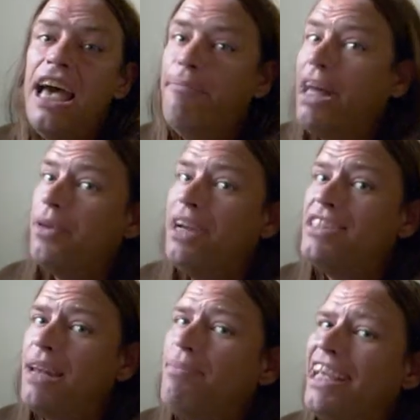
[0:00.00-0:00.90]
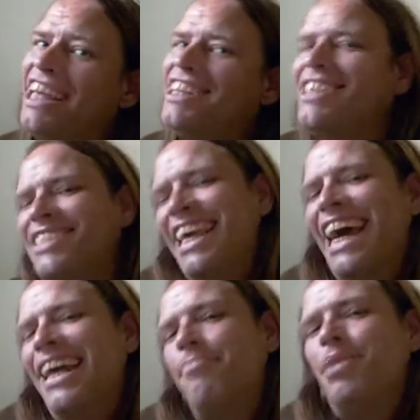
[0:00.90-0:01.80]
And by the way, Ted McGinnis is the
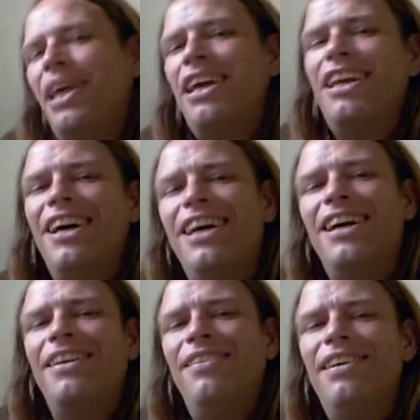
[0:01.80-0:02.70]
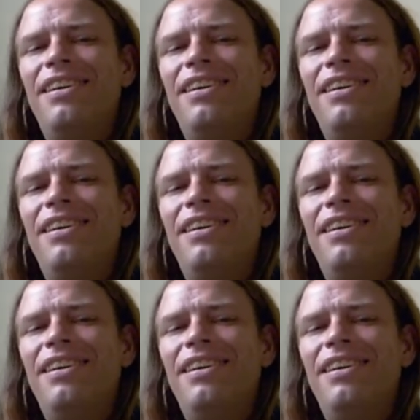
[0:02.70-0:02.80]
guy that played uh,